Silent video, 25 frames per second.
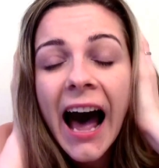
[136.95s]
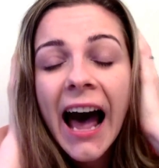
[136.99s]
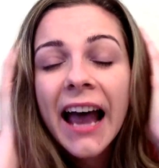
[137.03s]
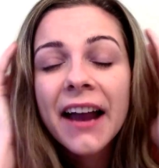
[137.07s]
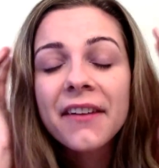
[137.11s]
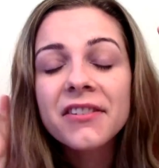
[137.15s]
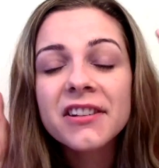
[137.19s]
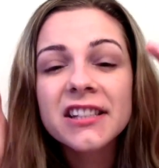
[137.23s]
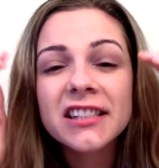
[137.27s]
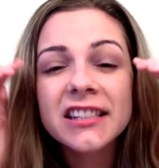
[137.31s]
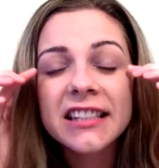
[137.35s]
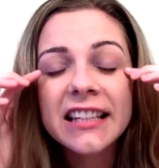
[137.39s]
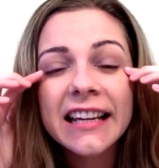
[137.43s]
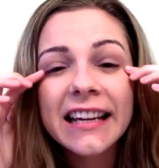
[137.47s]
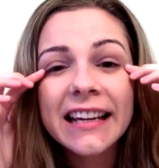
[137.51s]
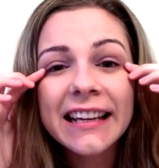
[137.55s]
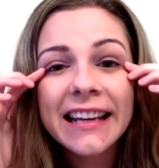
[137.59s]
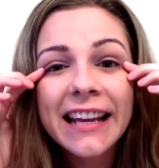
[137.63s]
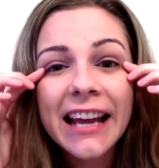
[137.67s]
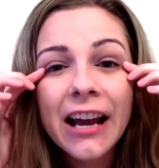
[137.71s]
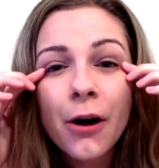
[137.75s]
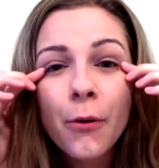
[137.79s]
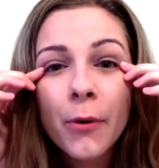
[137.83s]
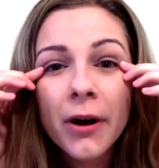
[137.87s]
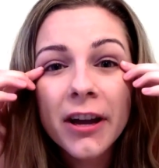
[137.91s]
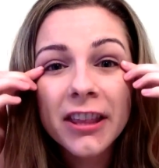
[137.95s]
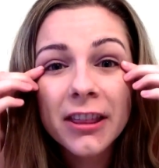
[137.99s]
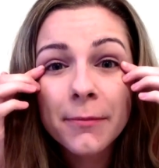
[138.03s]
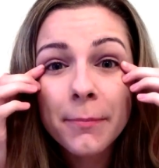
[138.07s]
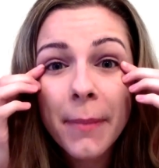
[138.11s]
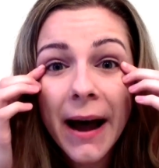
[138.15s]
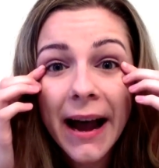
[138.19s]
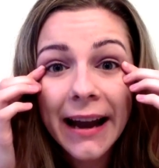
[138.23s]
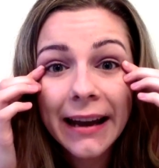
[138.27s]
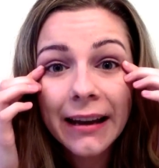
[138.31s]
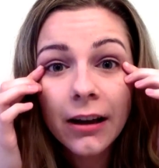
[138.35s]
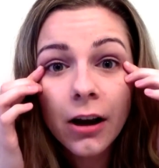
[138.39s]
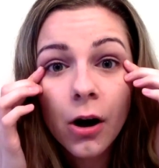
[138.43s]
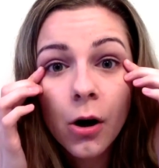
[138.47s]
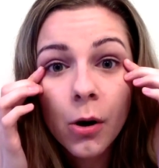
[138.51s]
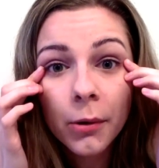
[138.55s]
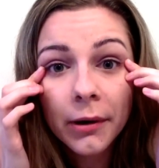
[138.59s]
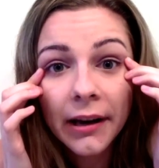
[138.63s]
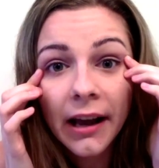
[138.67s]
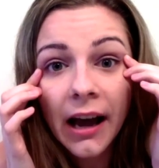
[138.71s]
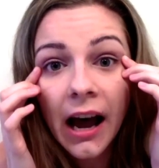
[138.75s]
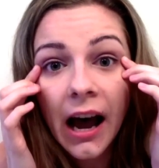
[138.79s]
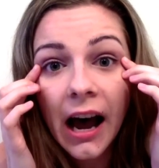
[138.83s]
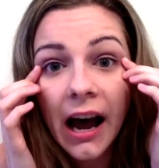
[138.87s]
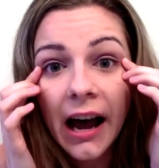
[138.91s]
I've seen it with my
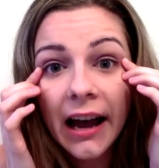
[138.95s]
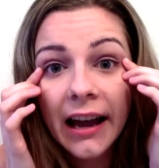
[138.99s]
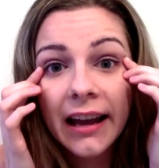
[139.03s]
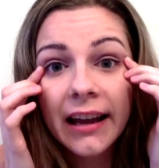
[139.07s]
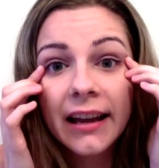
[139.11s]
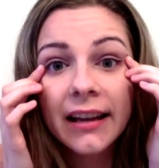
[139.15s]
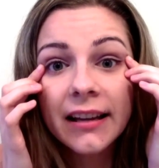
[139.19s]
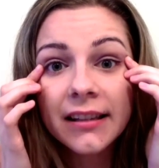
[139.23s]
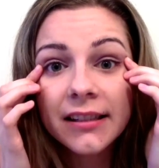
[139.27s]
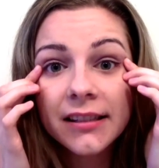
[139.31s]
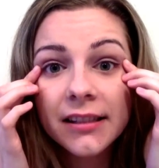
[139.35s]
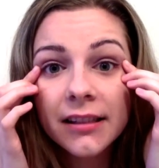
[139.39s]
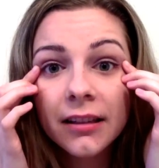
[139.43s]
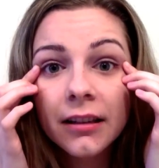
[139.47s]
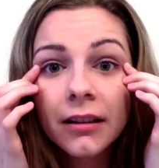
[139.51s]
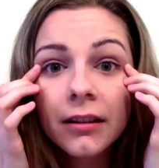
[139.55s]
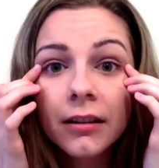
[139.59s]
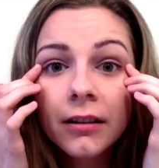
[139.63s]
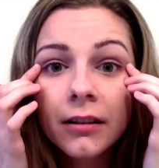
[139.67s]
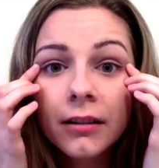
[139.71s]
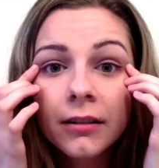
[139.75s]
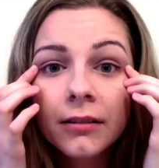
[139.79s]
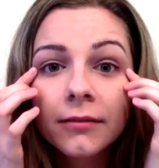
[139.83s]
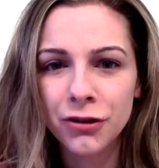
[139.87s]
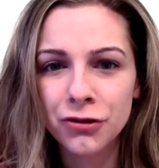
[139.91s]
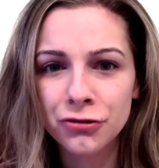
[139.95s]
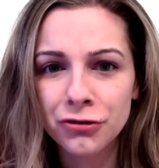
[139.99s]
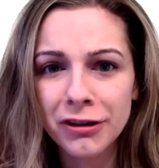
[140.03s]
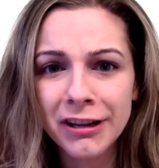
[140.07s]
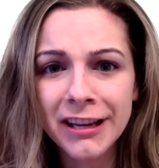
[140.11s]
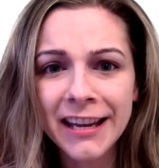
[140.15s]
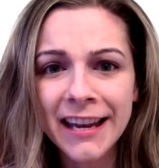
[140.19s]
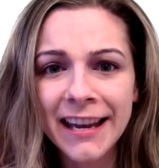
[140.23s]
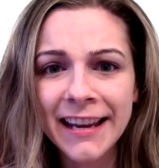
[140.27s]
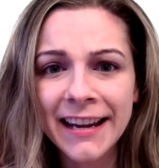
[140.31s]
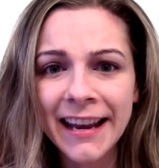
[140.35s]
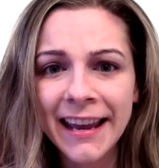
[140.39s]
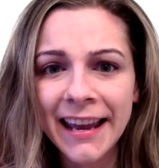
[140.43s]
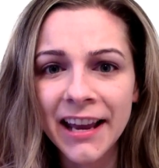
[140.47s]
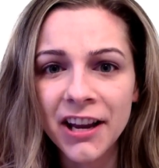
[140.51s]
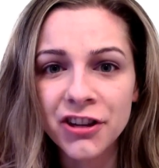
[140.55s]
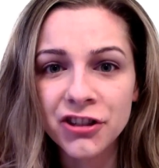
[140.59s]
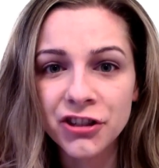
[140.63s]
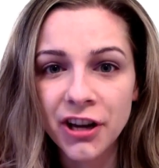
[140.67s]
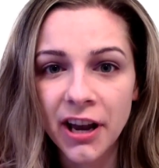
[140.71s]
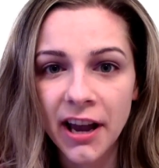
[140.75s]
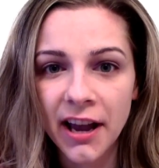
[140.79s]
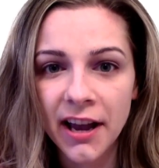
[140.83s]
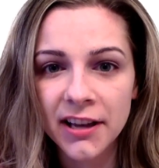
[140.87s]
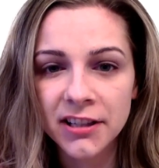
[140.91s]
own eyes. The drinking
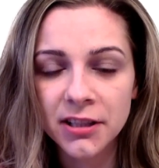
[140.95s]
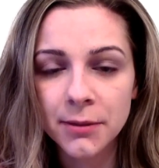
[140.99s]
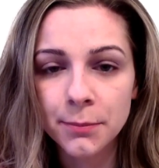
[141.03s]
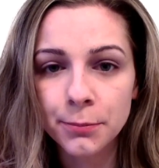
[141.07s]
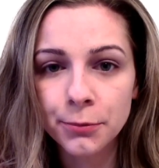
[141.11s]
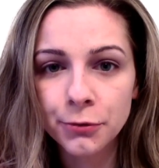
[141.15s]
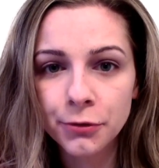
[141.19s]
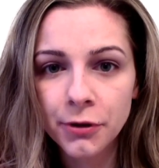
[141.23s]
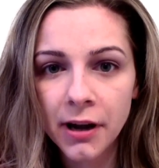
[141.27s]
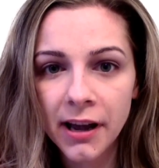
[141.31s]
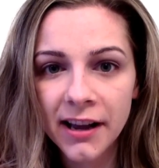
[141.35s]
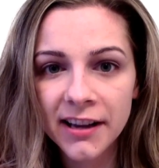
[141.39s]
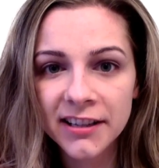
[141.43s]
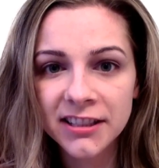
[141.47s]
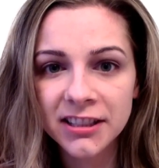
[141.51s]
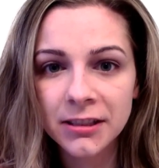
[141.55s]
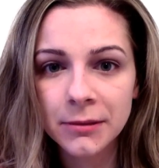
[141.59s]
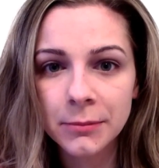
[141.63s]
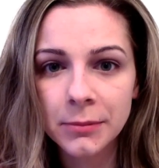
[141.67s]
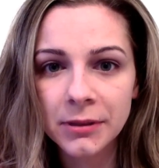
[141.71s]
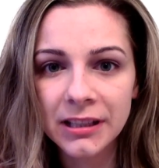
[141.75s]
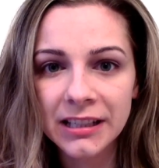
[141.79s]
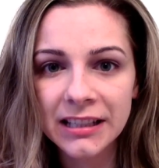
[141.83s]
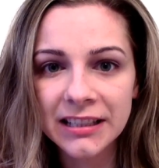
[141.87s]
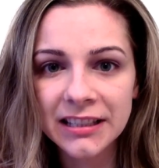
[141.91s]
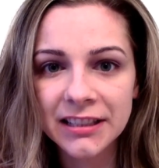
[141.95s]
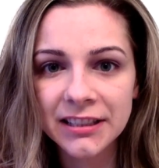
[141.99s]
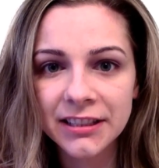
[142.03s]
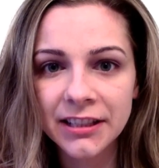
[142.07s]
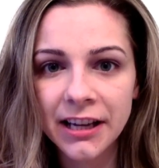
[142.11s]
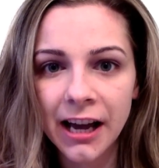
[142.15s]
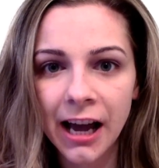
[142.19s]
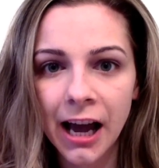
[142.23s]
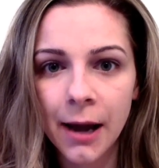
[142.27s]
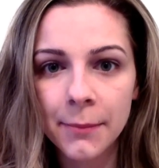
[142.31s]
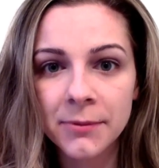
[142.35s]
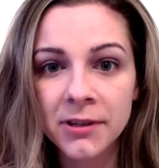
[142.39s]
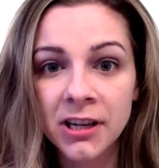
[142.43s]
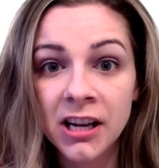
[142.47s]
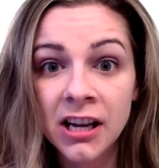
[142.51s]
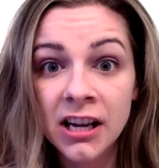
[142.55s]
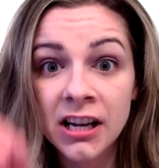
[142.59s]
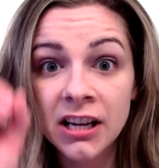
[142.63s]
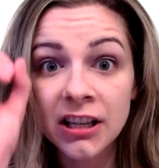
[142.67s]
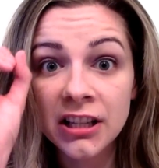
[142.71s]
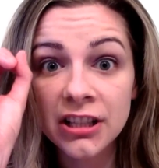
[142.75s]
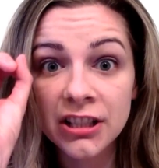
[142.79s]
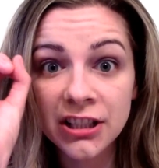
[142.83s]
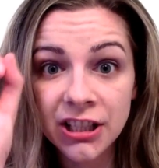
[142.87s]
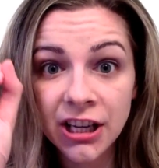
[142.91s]
age has approximately stopped
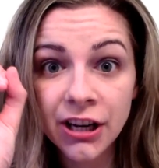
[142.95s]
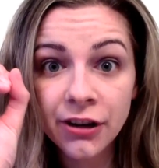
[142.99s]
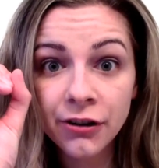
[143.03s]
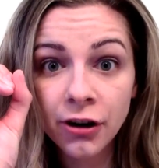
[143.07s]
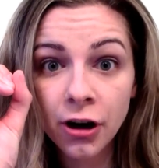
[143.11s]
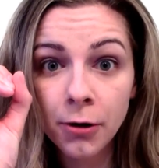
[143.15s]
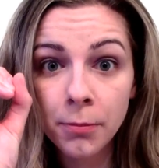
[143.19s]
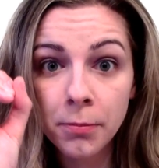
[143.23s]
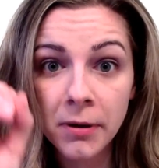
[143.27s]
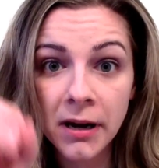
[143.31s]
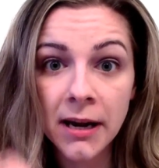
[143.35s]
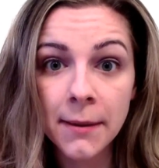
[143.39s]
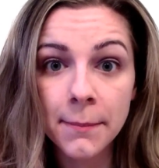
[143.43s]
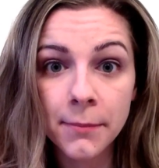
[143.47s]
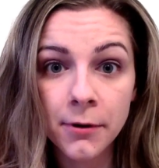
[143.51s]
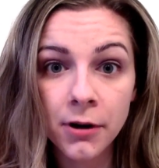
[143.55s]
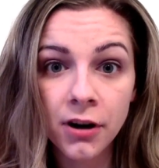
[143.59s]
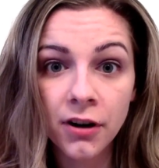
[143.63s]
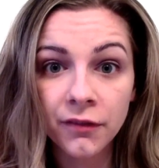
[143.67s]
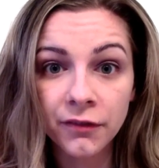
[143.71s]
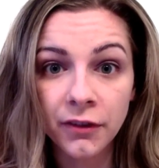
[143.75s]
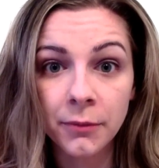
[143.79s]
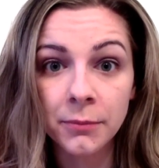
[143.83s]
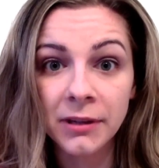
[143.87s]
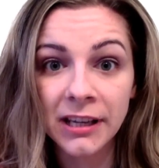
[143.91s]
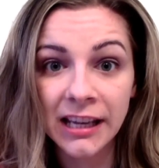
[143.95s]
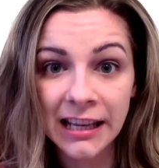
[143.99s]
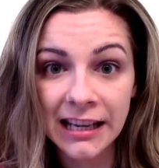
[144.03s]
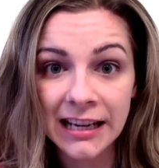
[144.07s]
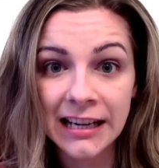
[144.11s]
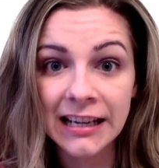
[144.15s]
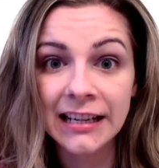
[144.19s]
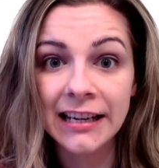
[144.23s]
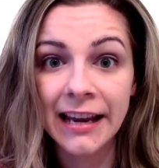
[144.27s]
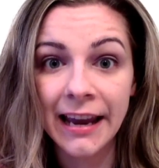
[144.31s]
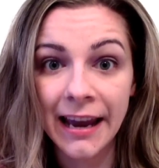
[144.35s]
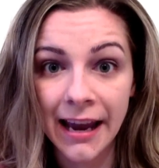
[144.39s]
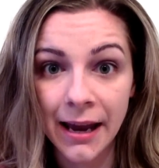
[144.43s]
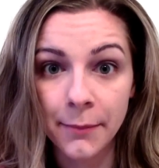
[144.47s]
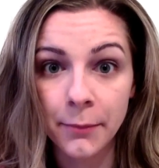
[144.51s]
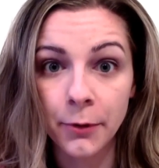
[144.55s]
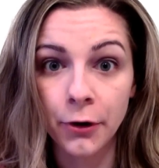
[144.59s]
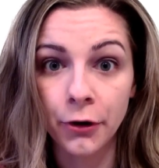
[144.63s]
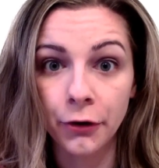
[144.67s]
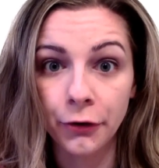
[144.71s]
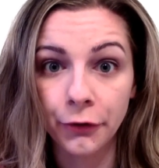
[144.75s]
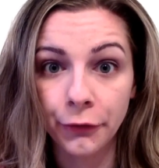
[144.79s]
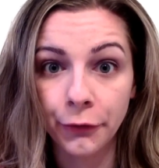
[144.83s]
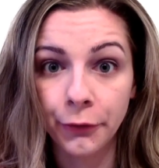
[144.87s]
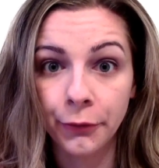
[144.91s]
zero people from getting
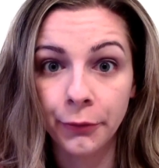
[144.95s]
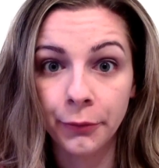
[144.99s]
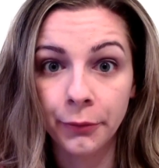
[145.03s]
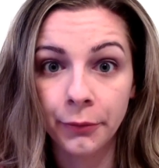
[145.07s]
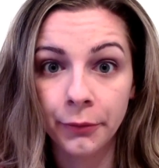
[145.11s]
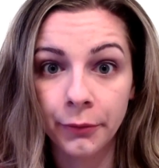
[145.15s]
yammered.